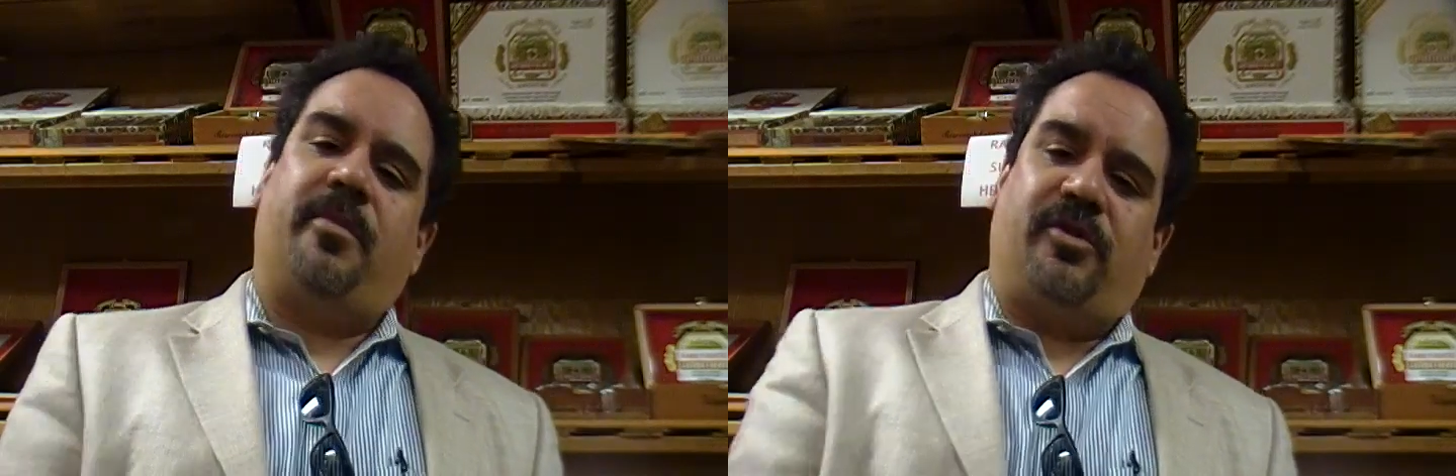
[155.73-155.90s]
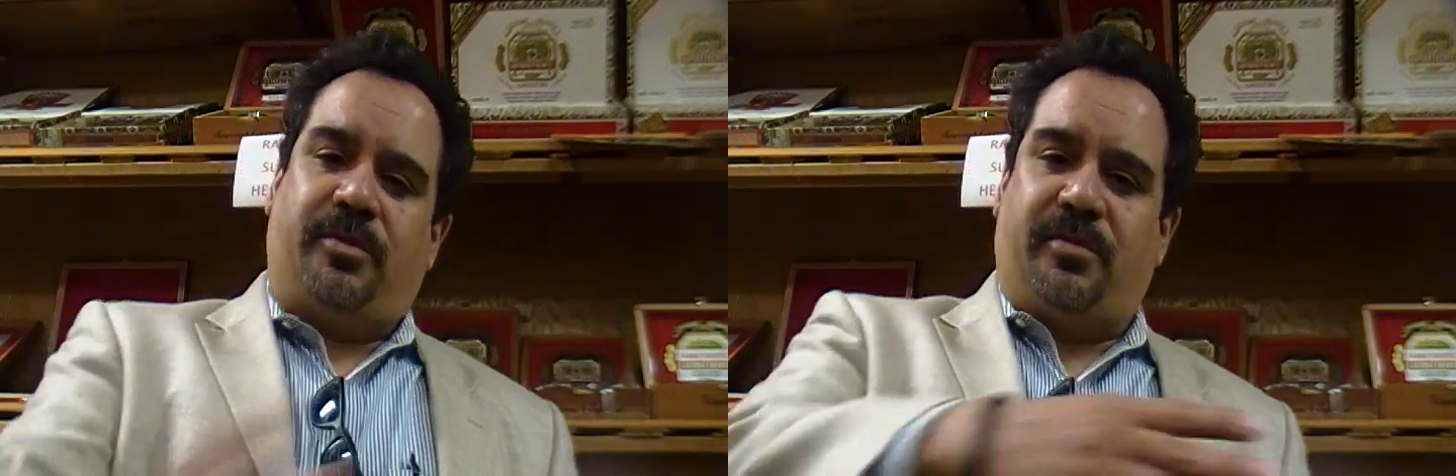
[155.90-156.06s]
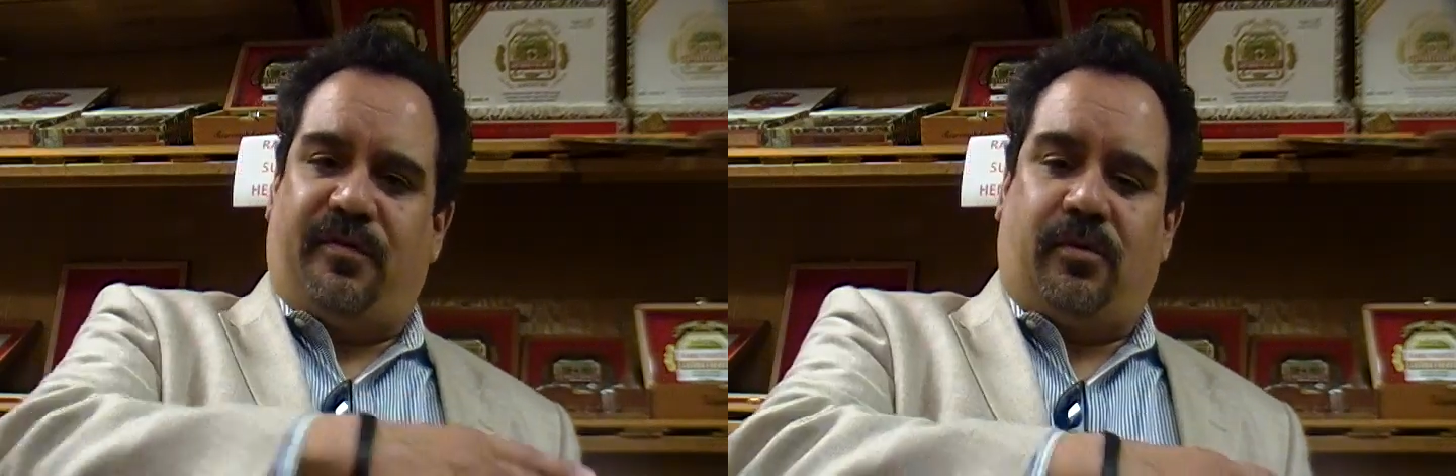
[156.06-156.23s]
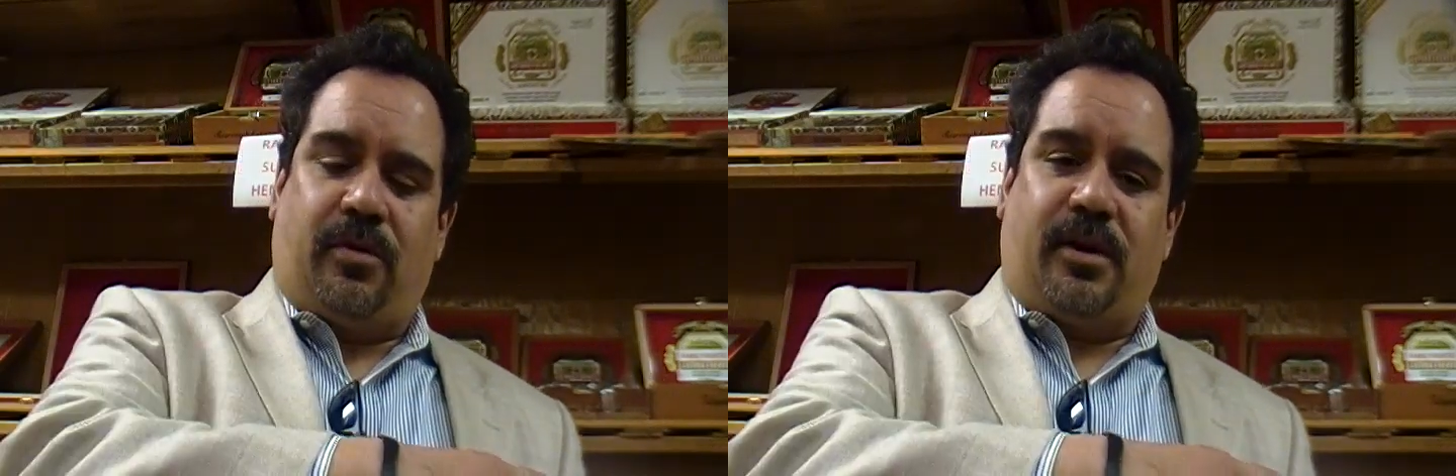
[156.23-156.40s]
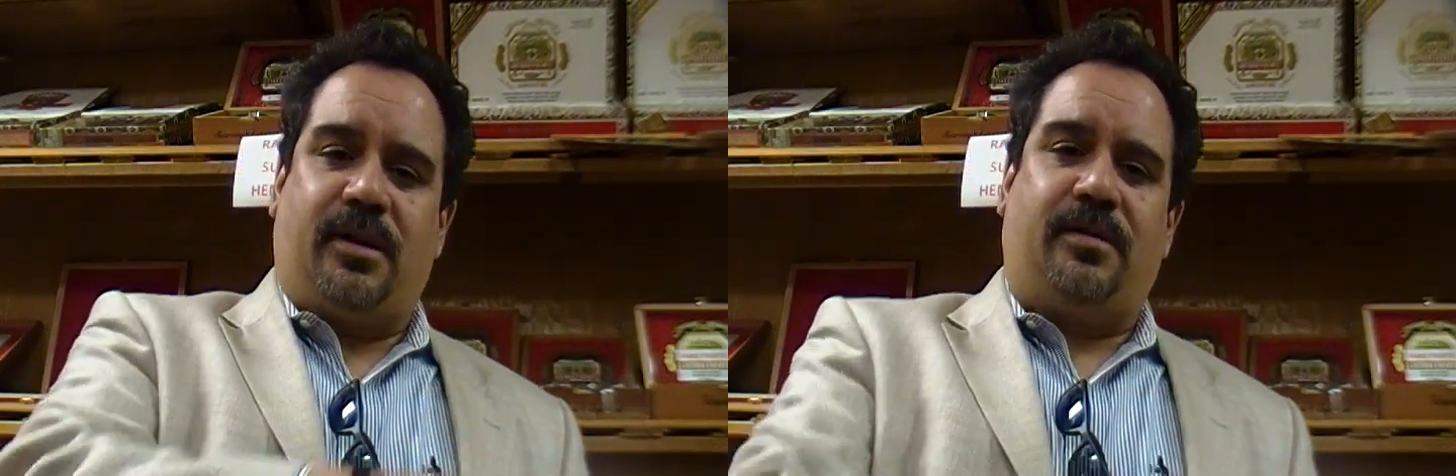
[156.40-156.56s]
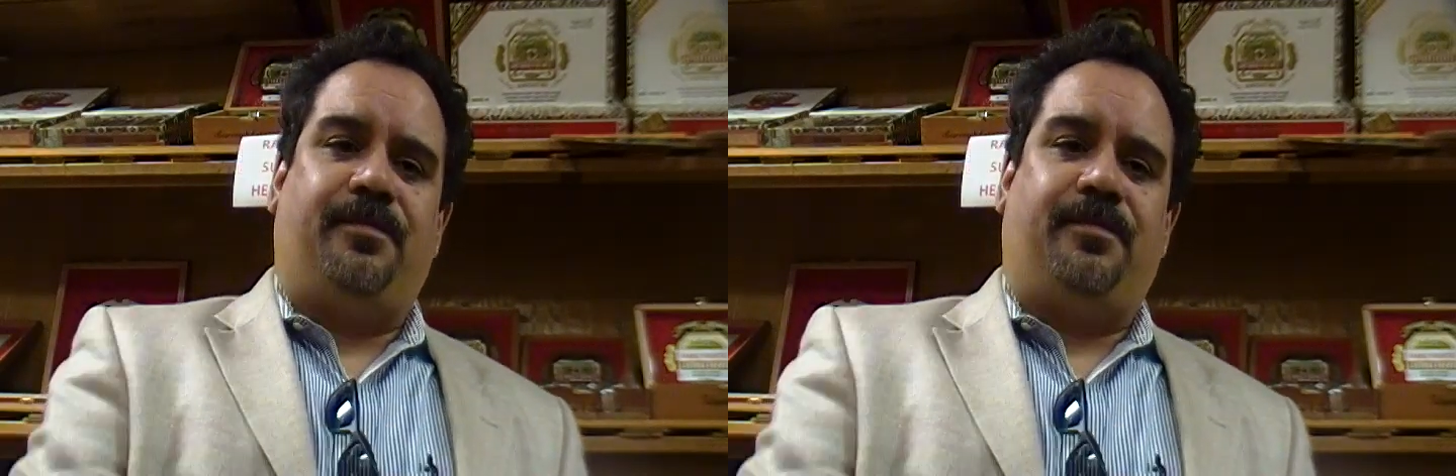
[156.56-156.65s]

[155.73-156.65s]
go on my trip to Florida,